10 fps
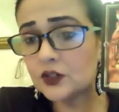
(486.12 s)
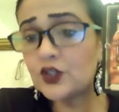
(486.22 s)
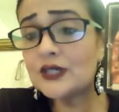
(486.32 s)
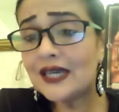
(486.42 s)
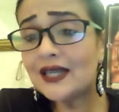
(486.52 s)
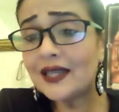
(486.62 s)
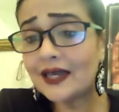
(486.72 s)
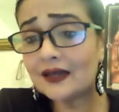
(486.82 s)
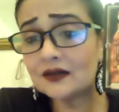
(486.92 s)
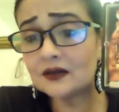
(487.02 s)
you're
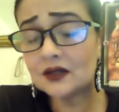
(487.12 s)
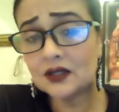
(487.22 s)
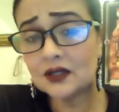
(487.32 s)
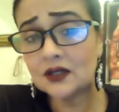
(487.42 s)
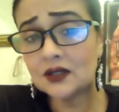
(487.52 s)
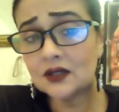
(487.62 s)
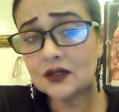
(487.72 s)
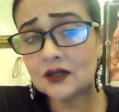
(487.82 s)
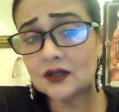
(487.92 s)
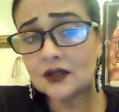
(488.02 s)
dealing,
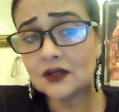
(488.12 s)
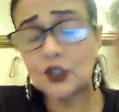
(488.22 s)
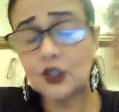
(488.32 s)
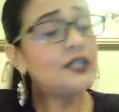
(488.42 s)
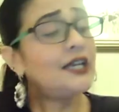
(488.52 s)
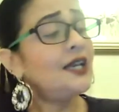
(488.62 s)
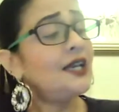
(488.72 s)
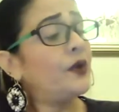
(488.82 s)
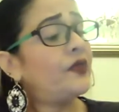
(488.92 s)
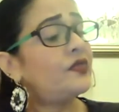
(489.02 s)
you're
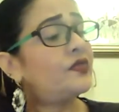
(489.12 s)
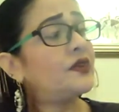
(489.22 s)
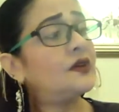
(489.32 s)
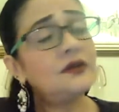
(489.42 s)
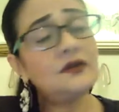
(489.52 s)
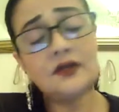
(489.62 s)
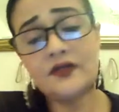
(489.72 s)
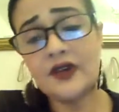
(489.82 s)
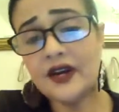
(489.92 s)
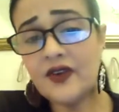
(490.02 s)
dealing with
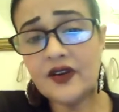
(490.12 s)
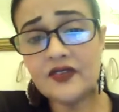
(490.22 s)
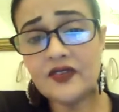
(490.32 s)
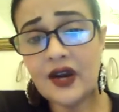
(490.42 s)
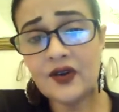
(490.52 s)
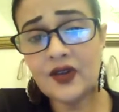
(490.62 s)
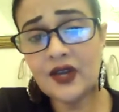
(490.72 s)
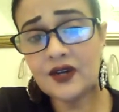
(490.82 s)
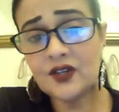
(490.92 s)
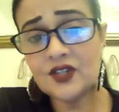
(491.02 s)
a very, very
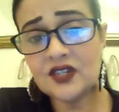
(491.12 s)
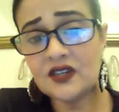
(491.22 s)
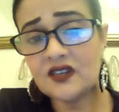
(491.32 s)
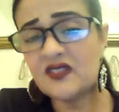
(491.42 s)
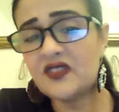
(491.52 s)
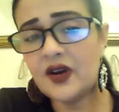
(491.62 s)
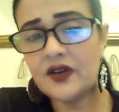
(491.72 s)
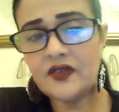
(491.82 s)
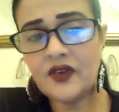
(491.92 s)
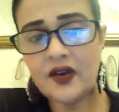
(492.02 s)
fiery energy,
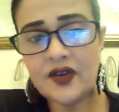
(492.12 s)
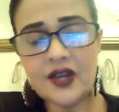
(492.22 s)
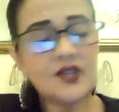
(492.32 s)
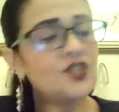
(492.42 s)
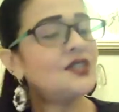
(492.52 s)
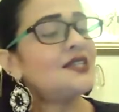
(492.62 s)
very fiery energy.